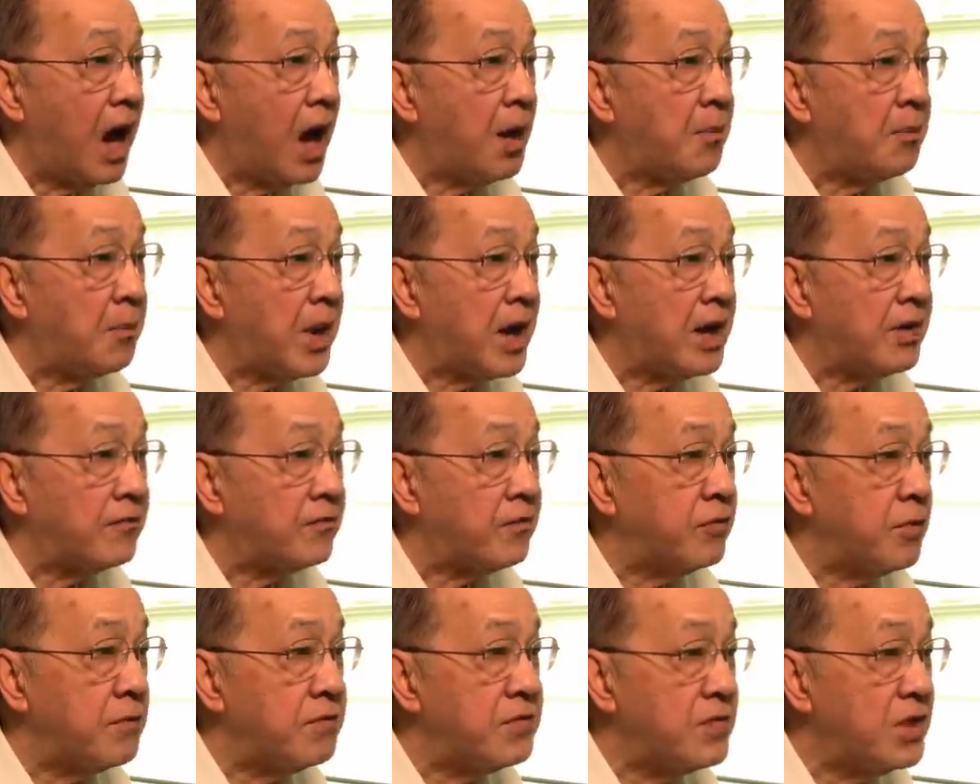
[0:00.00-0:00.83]

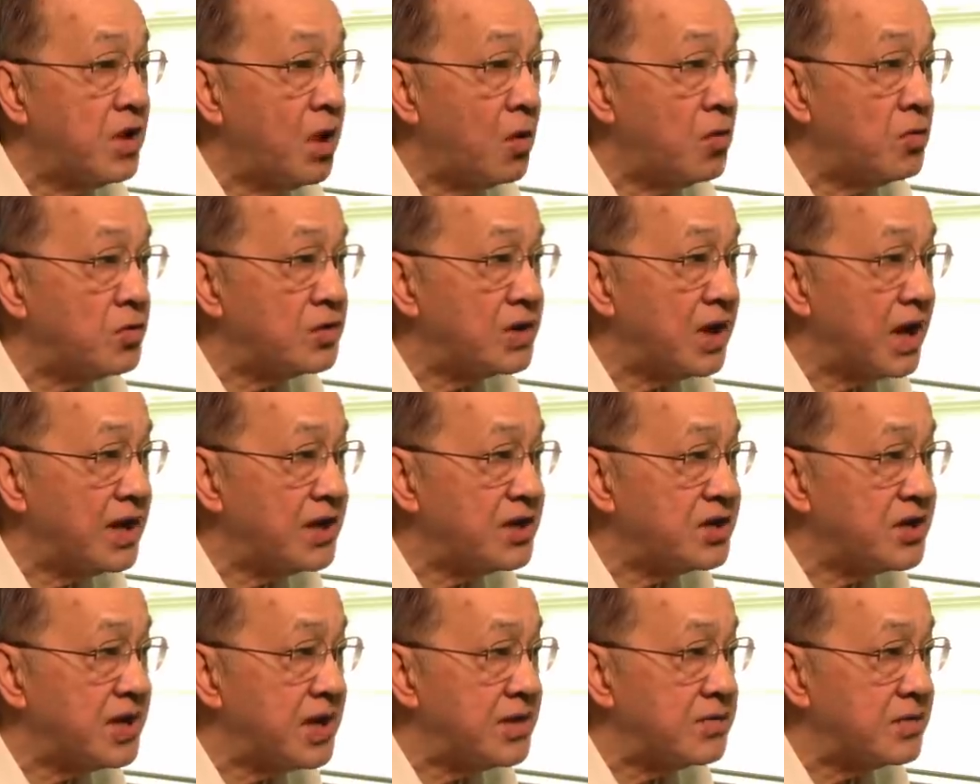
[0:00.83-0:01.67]
Apart from those
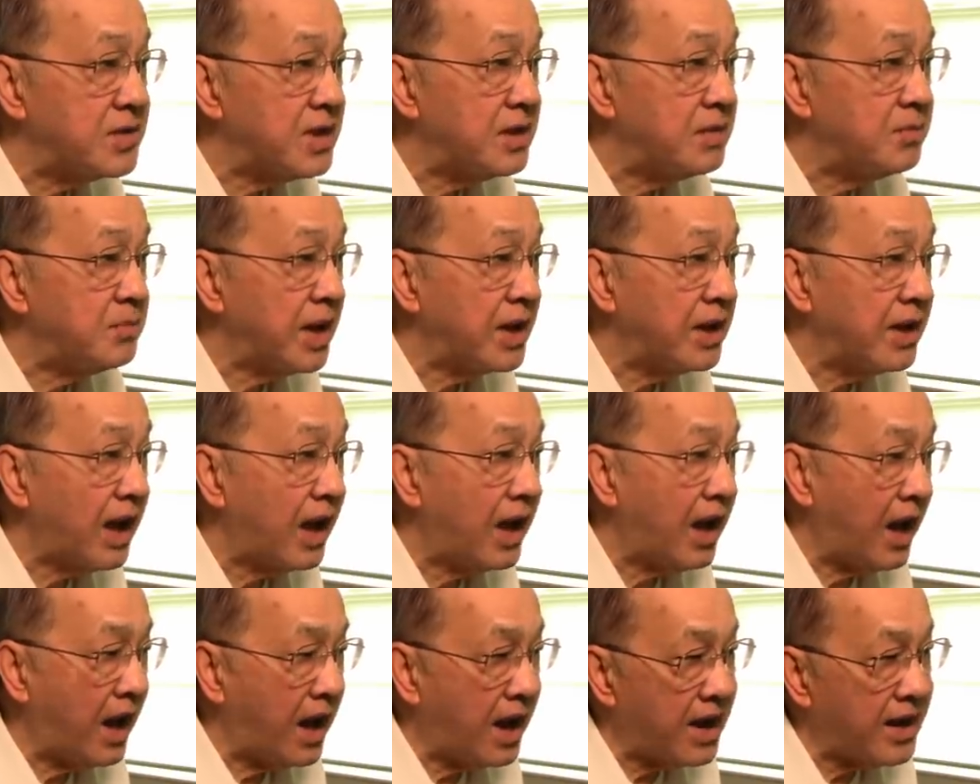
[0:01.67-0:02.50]
exempted by
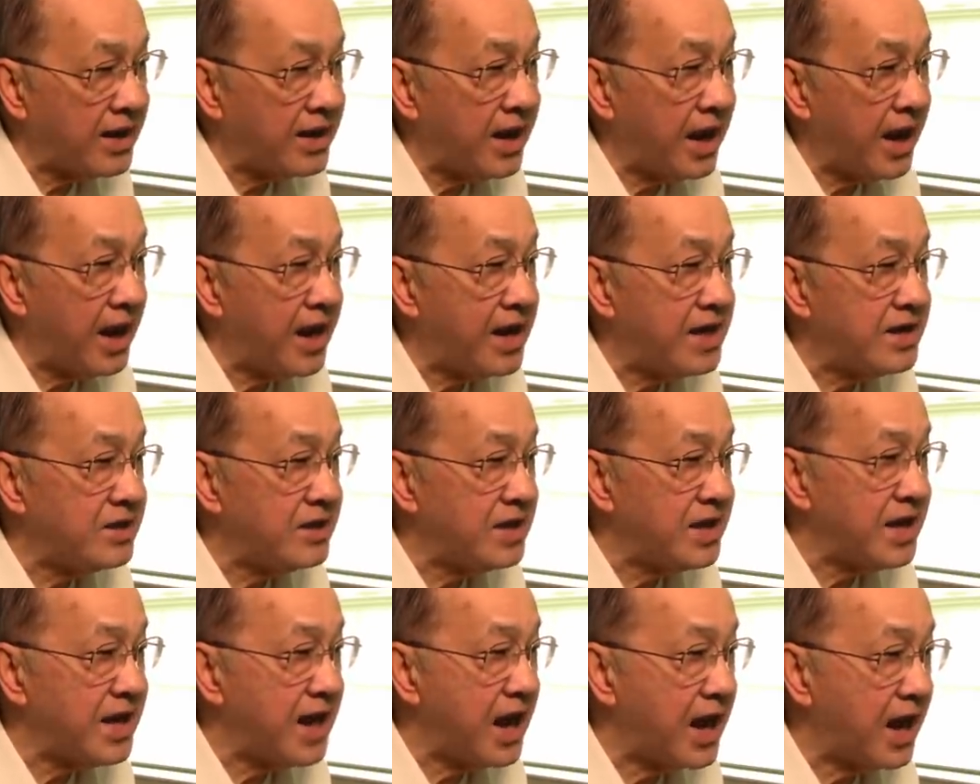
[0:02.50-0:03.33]

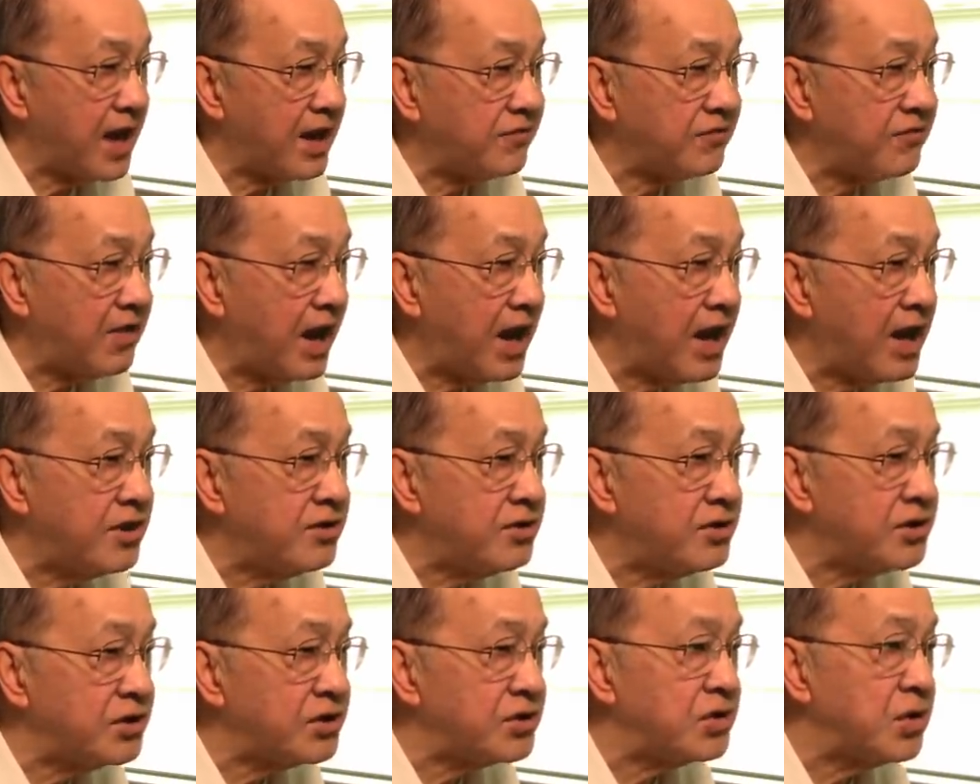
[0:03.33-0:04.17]
IATF,
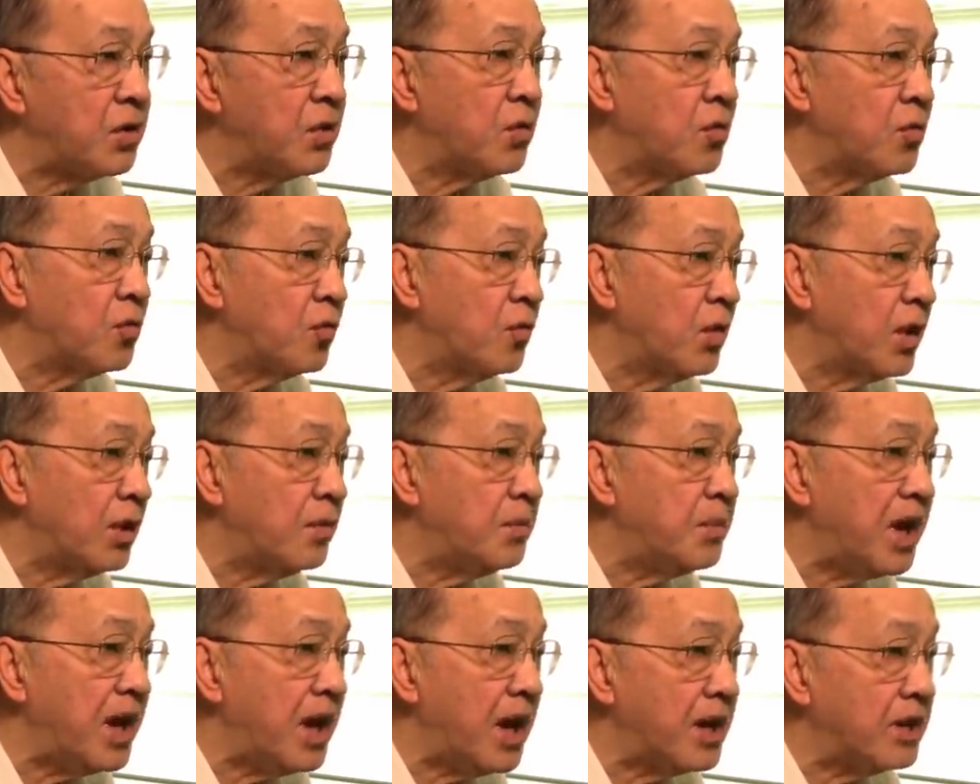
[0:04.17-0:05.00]
others who
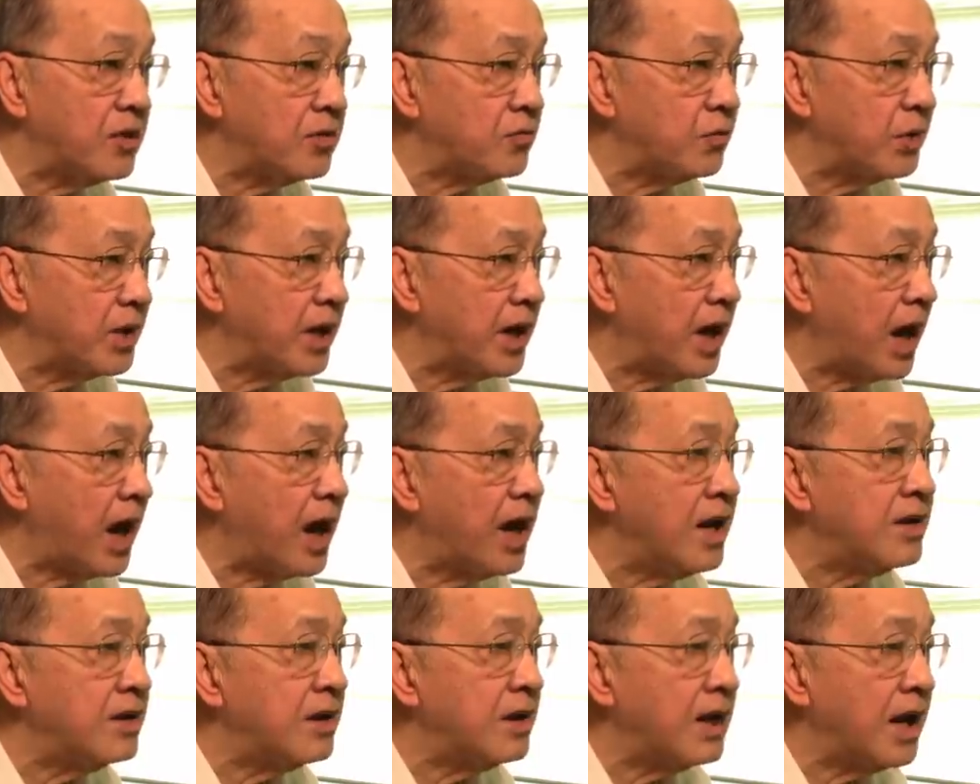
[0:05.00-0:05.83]
will be entering
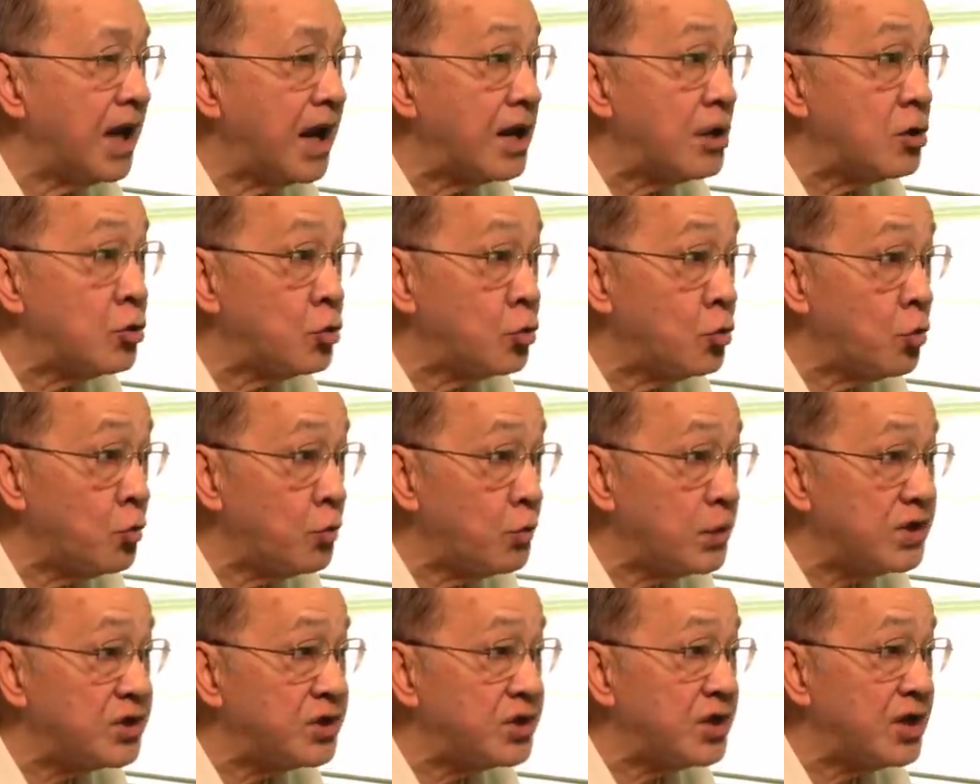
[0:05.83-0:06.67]
under a
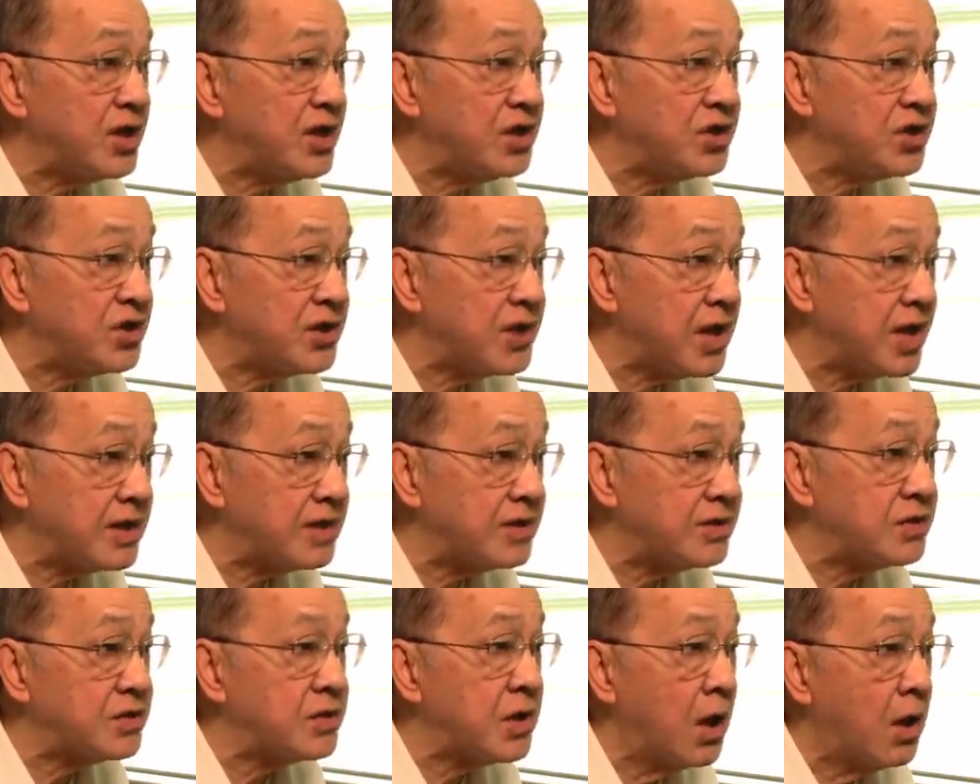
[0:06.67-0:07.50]
tourist
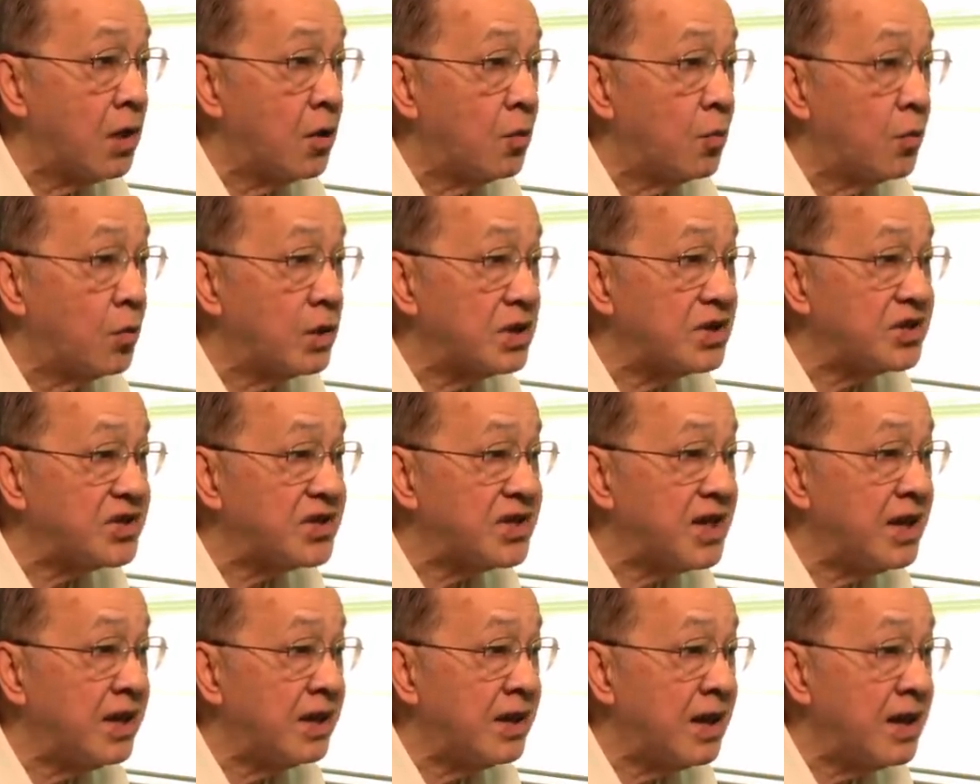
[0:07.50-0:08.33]
status will
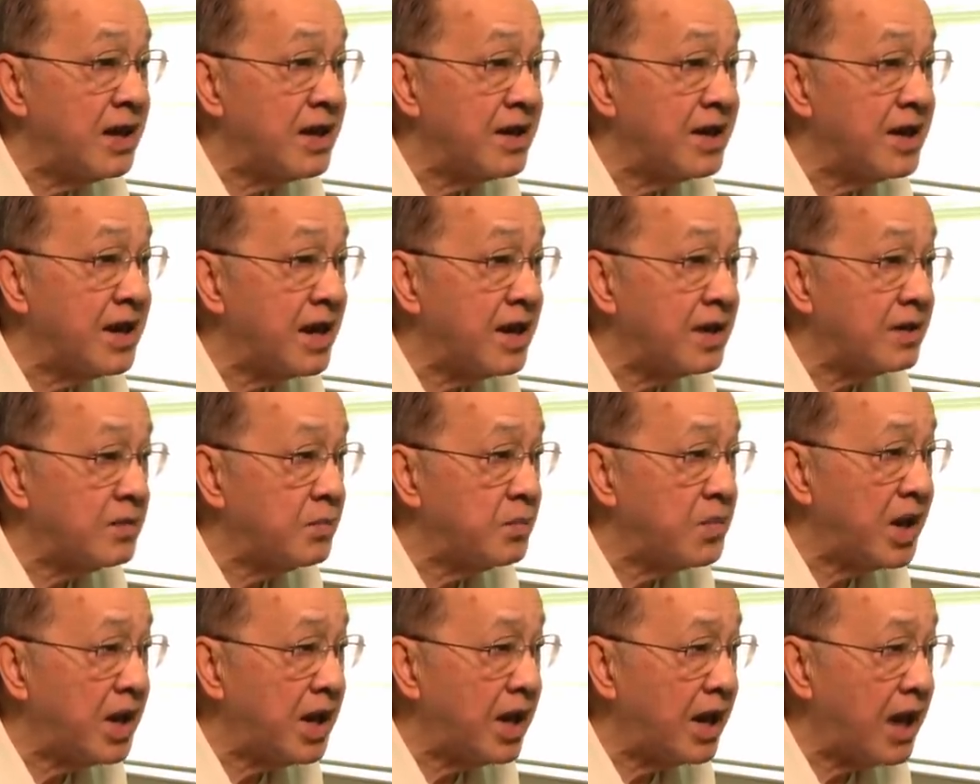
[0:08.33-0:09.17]
still
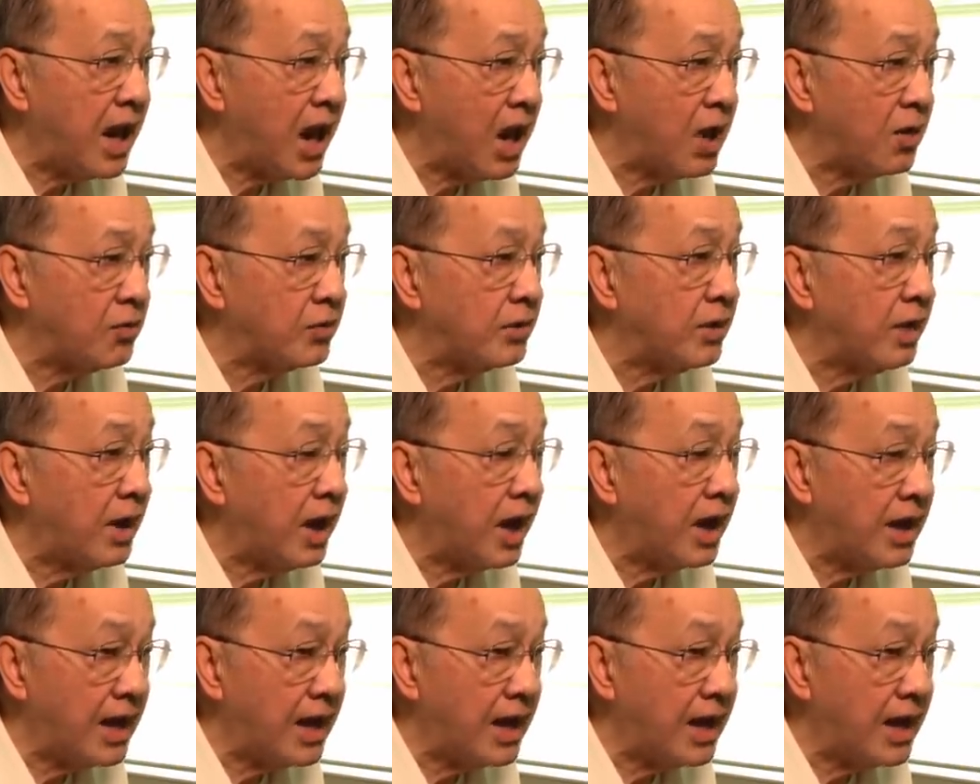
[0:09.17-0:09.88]
not be allowed,